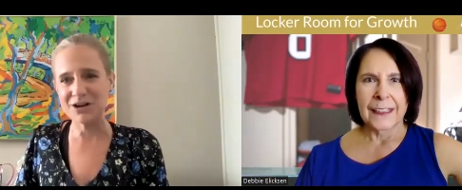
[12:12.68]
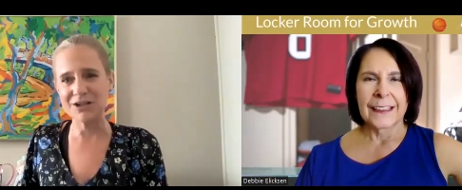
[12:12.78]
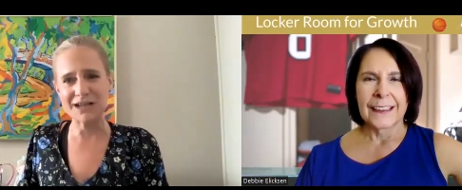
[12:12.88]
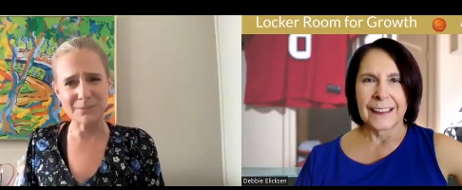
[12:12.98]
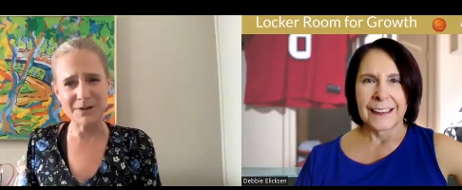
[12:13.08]

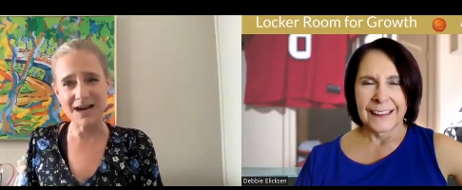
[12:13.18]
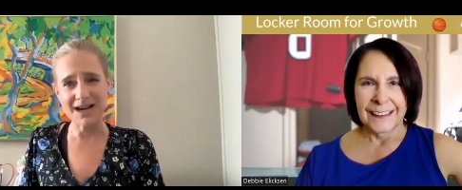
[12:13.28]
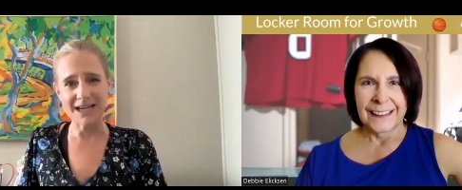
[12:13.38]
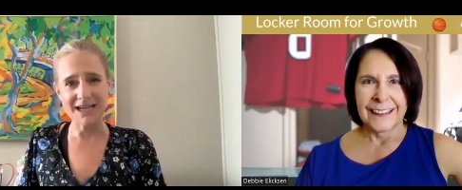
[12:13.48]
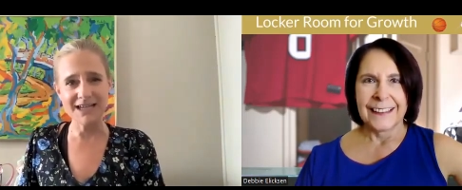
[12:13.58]
Speaker 1: card in a
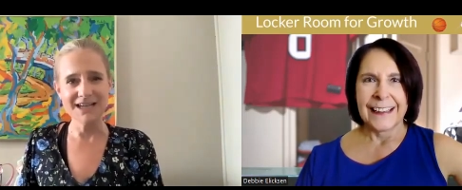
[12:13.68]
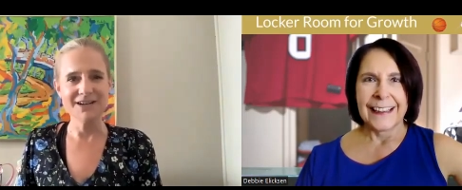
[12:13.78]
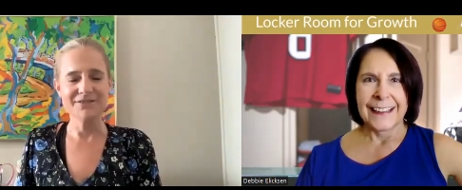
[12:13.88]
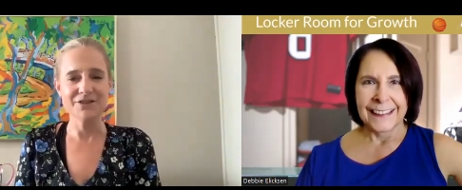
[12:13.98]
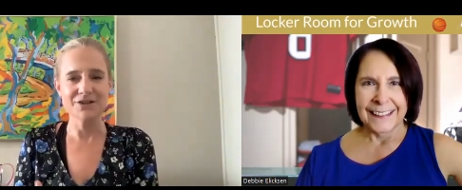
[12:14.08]
pocket
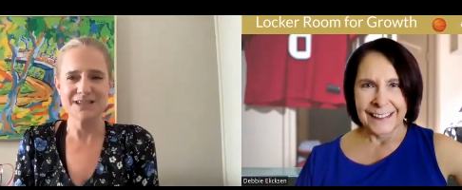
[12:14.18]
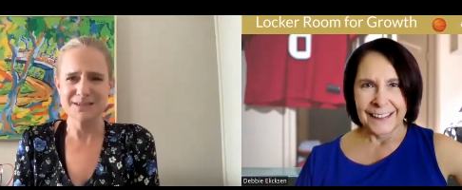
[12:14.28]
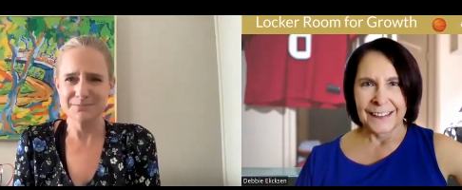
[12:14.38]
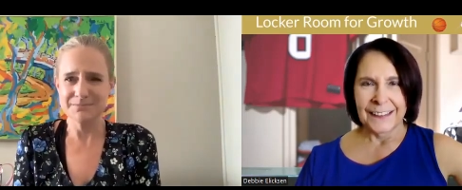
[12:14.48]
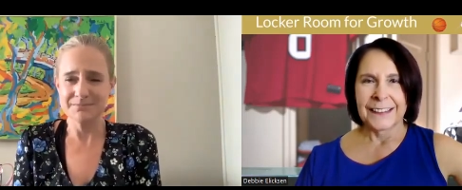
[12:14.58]

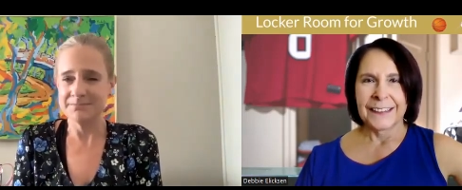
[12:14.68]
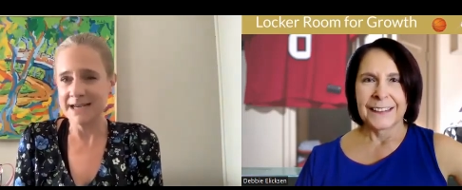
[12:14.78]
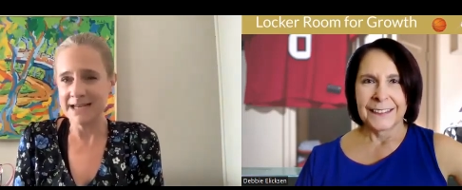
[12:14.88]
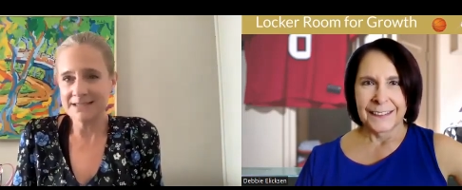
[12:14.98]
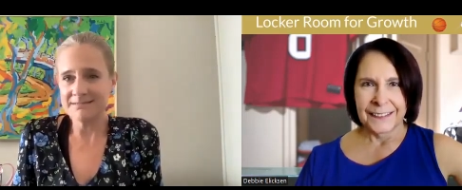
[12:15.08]
because
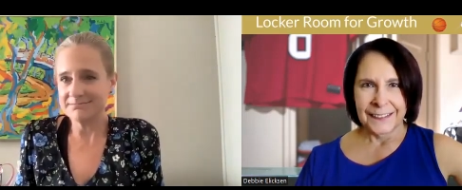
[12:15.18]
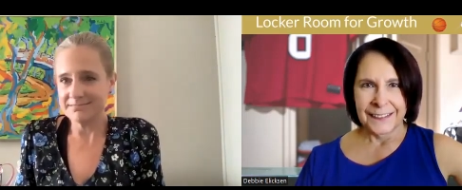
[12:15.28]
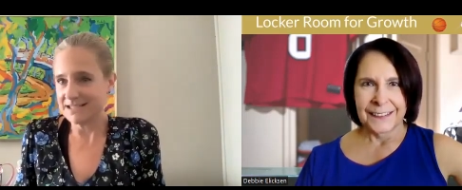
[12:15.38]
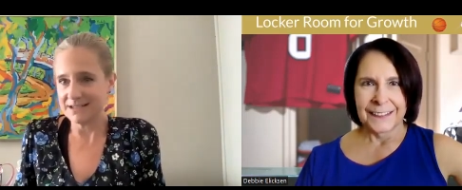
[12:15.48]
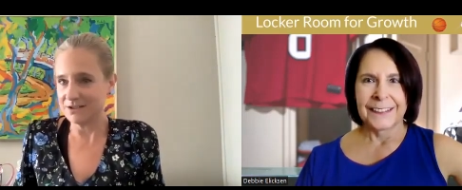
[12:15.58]
men
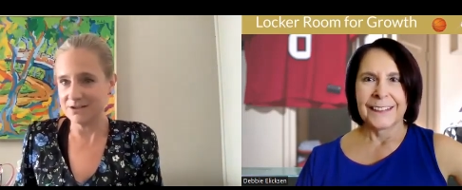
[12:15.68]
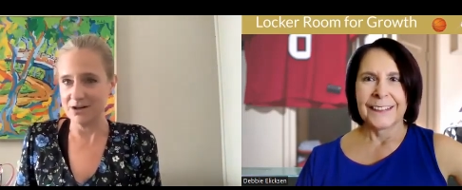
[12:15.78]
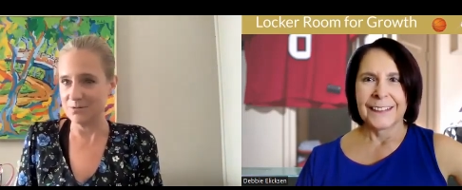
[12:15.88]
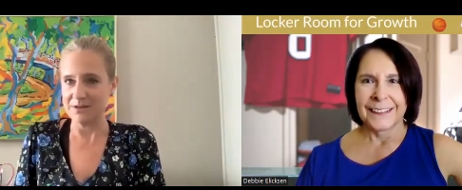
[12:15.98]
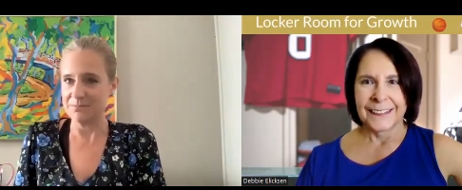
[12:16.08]
can
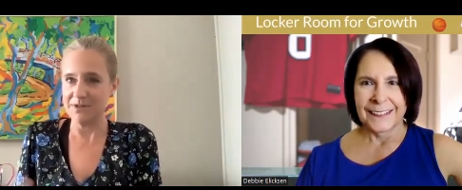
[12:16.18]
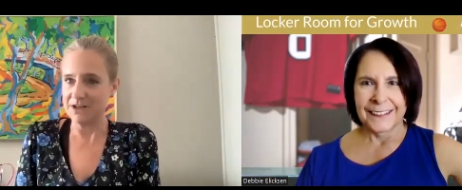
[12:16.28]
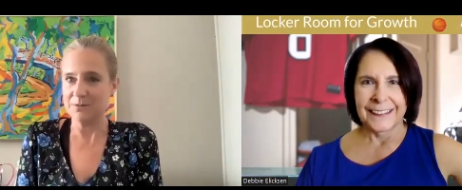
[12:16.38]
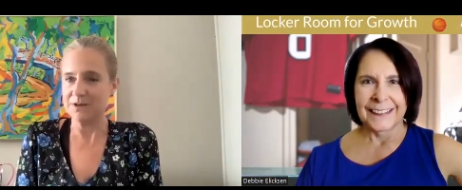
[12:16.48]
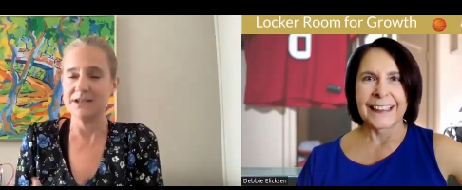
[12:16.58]
go with, you
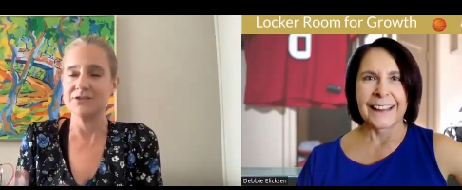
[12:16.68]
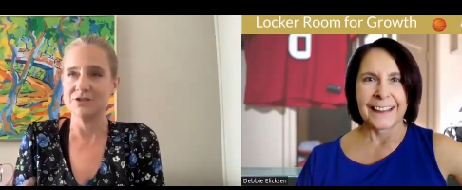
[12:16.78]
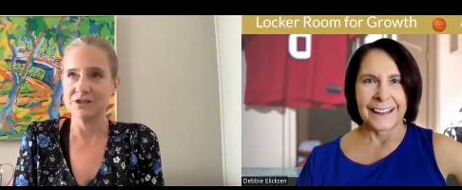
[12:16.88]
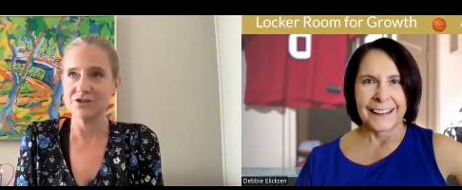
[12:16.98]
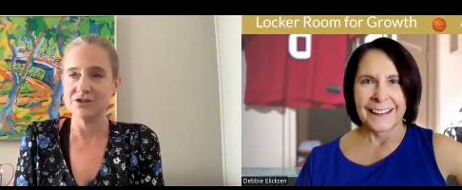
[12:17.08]
know, we yeah.
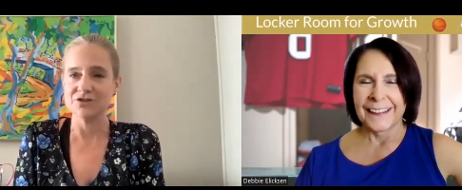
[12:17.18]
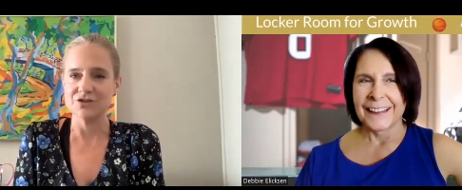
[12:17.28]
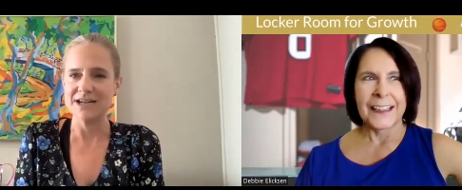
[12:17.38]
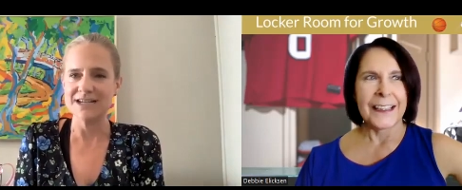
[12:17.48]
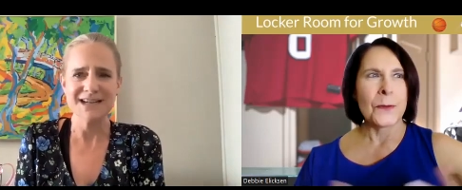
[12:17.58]
traditional
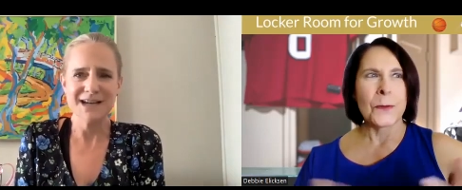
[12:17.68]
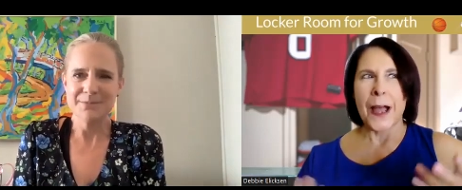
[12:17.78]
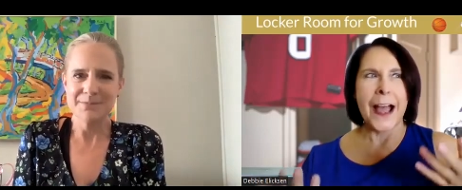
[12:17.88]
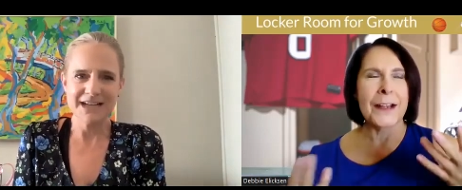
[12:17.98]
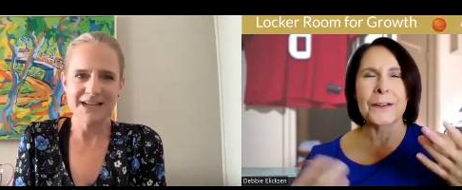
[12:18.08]
dress.
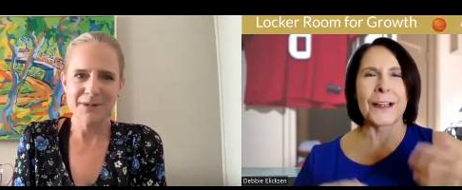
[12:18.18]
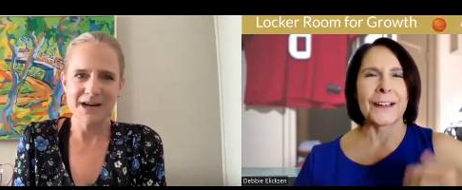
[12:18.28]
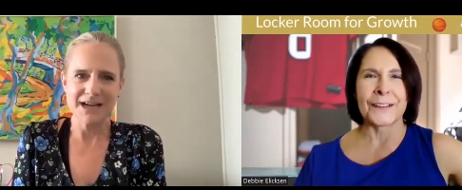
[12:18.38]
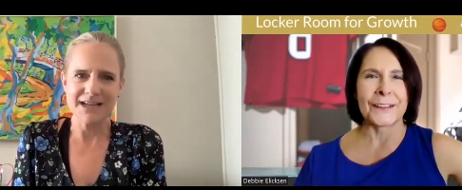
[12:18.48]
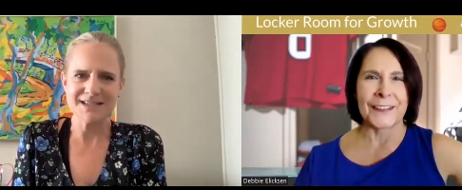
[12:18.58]
I don't if,
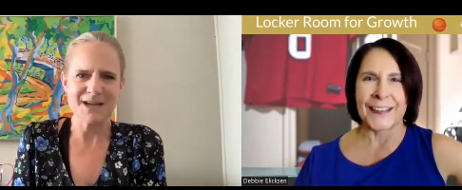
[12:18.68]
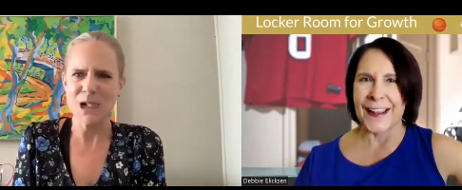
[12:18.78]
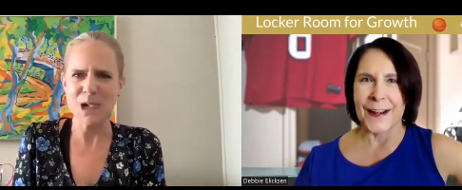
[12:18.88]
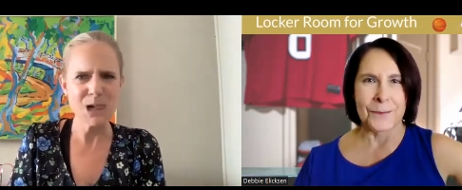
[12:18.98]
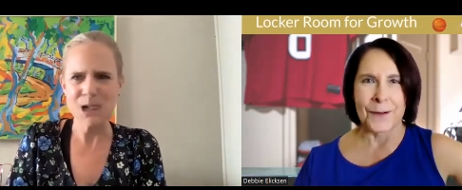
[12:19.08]

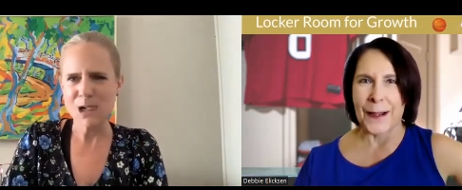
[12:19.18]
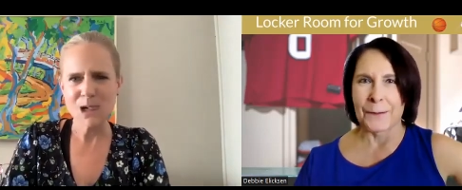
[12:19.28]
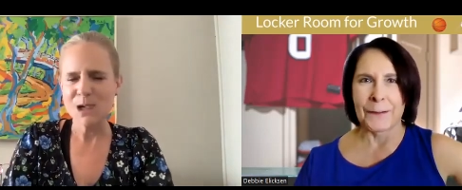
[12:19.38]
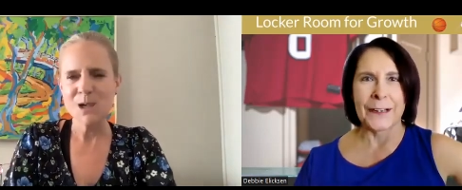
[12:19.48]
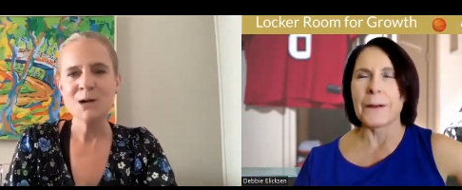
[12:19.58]
Speaker 2: understand why
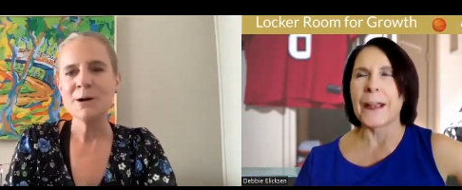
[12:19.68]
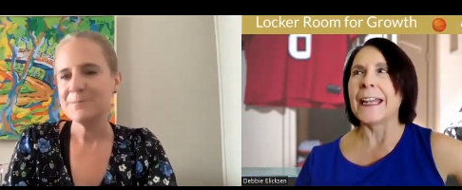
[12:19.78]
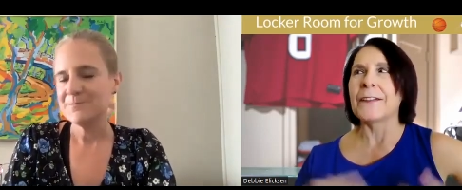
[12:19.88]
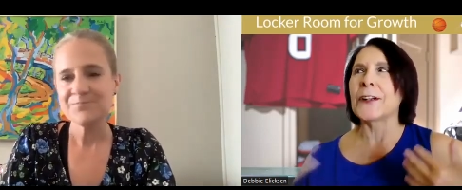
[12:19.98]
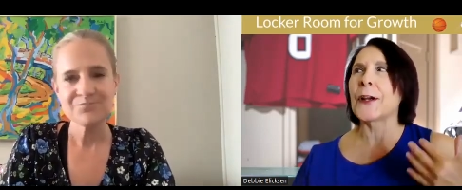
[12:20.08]
we, we,
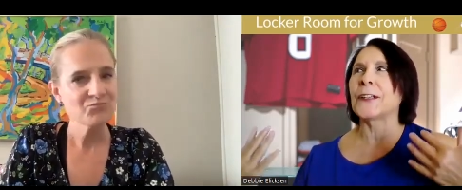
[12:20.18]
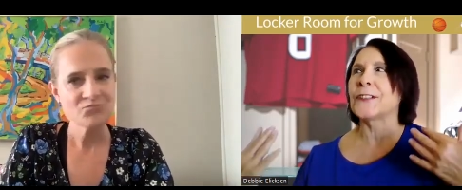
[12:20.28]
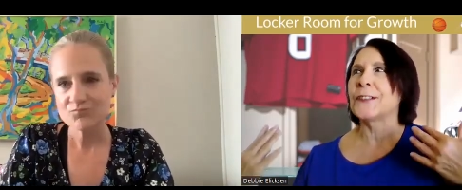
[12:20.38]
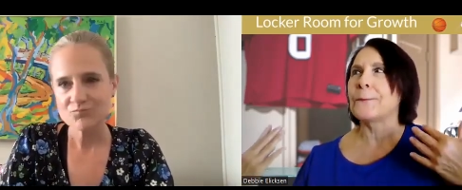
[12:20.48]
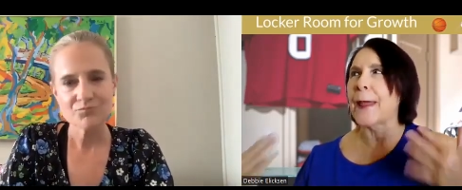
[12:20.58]
even our
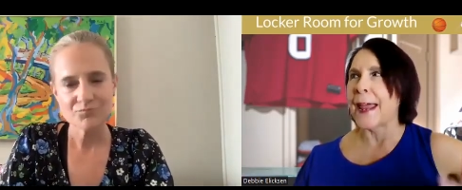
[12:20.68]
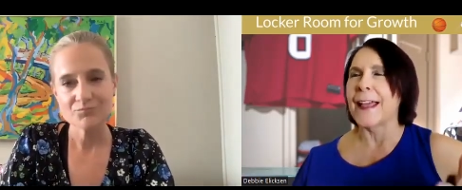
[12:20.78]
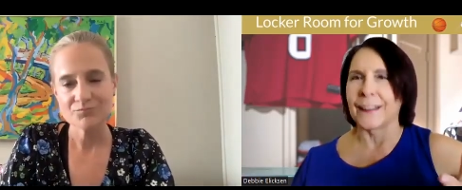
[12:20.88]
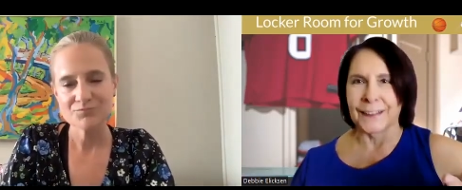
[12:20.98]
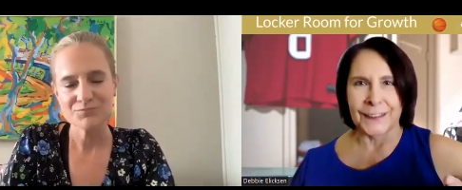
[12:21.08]

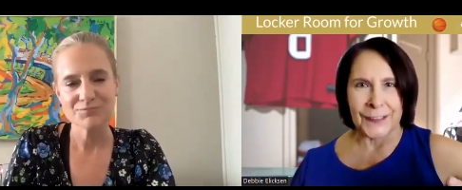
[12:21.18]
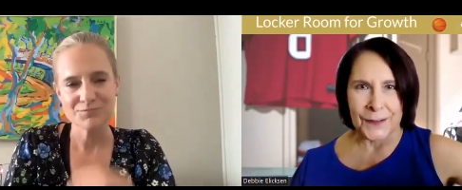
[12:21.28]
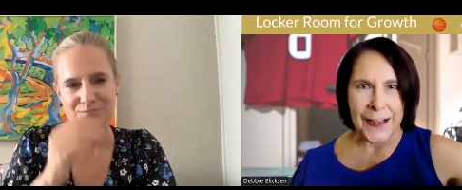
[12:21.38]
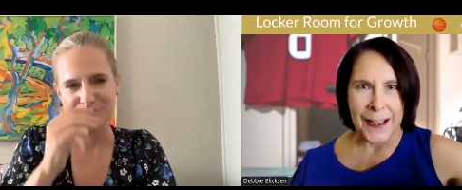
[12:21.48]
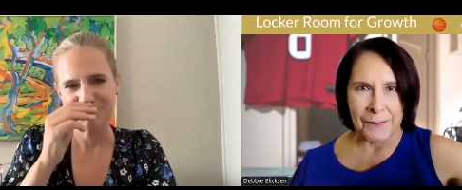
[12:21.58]
pants
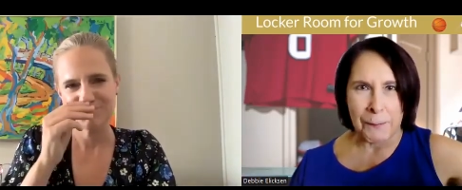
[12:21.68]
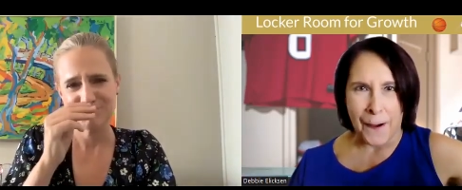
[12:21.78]
don't have